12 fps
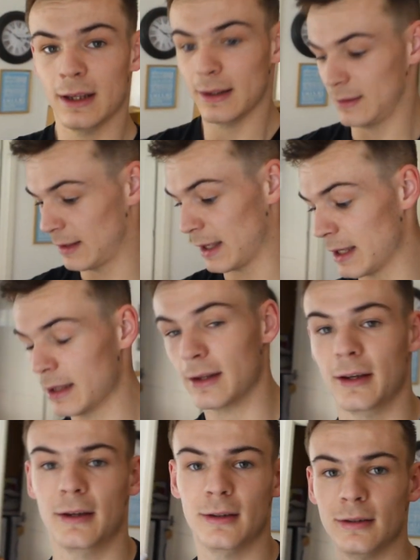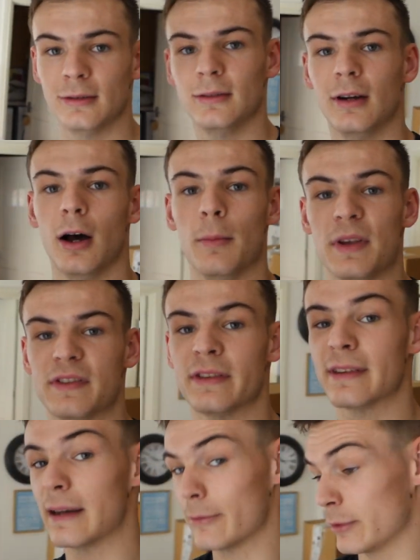saying I missed
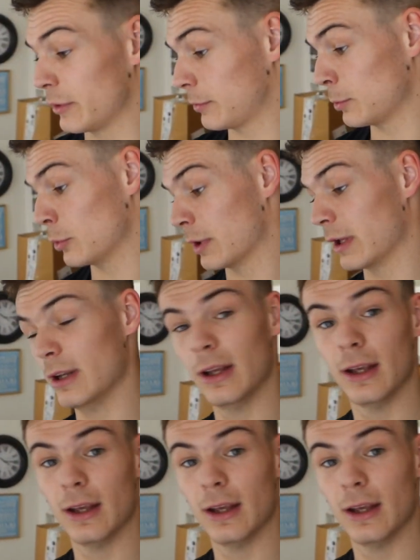the delivery this morning.